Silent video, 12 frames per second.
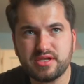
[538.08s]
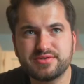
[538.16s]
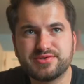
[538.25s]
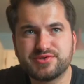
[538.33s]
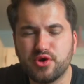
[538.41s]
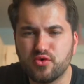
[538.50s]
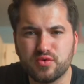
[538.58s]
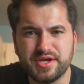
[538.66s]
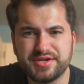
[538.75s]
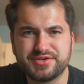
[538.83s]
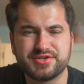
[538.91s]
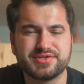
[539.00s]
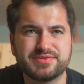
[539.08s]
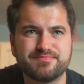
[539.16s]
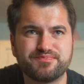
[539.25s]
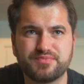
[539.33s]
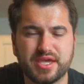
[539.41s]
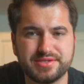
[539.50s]
So rich
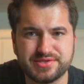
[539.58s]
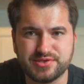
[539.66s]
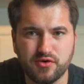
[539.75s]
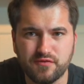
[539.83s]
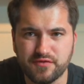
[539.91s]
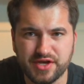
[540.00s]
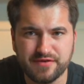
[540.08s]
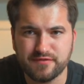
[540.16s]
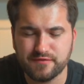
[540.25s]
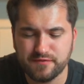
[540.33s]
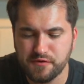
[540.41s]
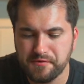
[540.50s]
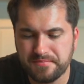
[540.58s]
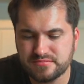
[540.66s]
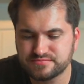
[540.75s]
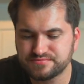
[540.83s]
and so flavorful.